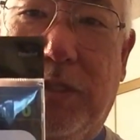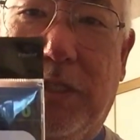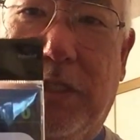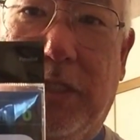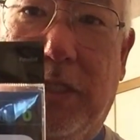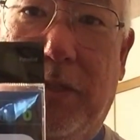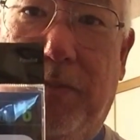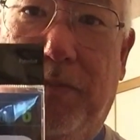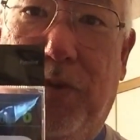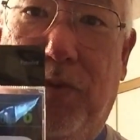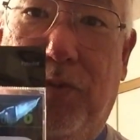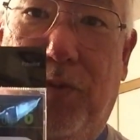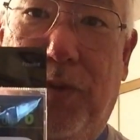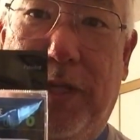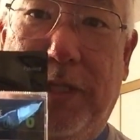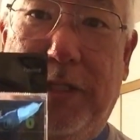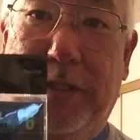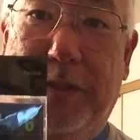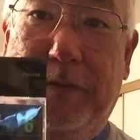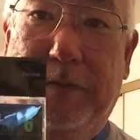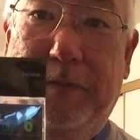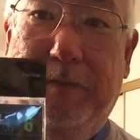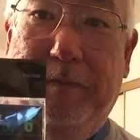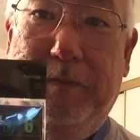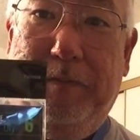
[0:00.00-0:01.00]
one, the number
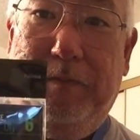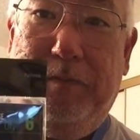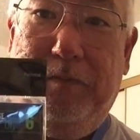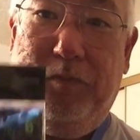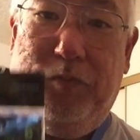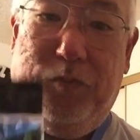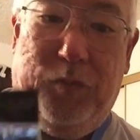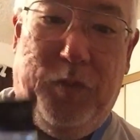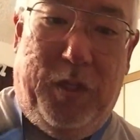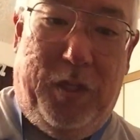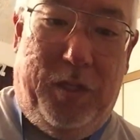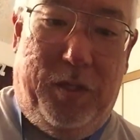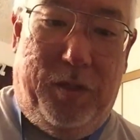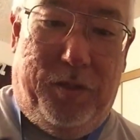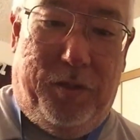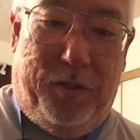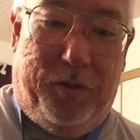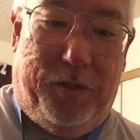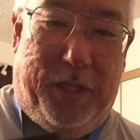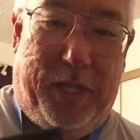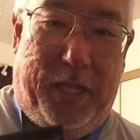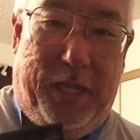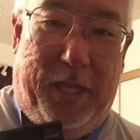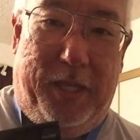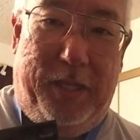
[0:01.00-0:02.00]
1.
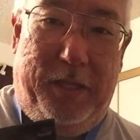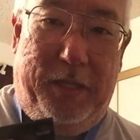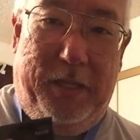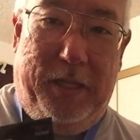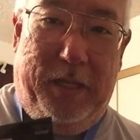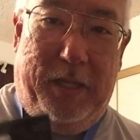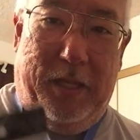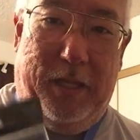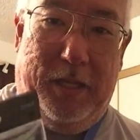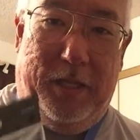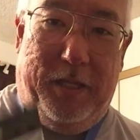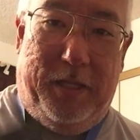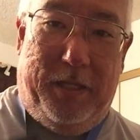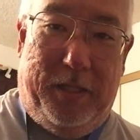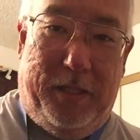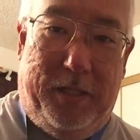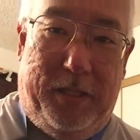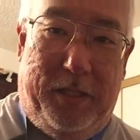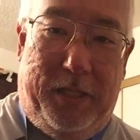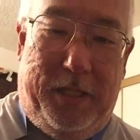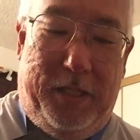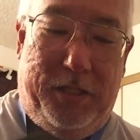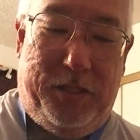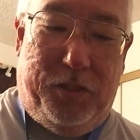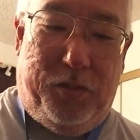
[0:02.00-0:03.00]
Okay.
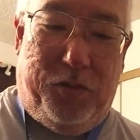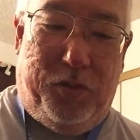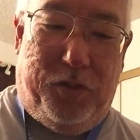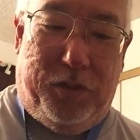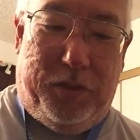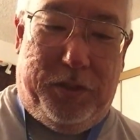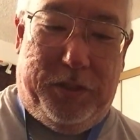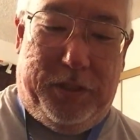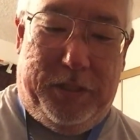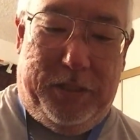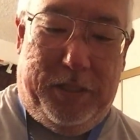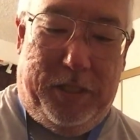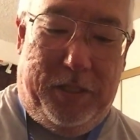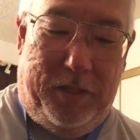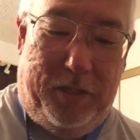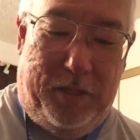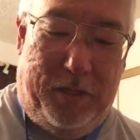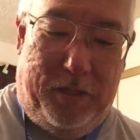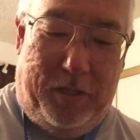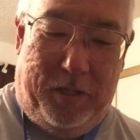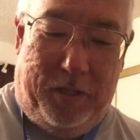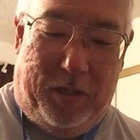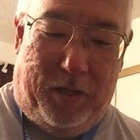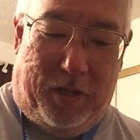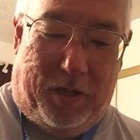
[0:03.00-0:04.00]
These hooks
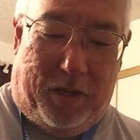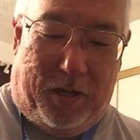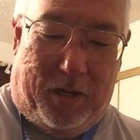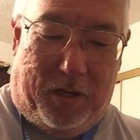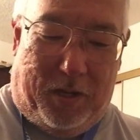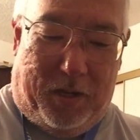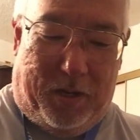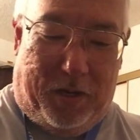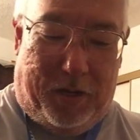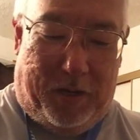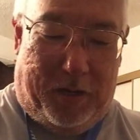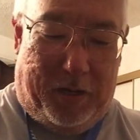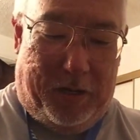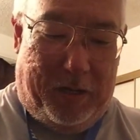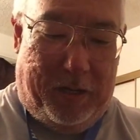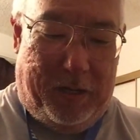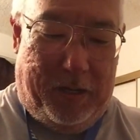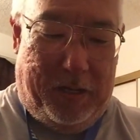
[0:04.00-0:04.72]
are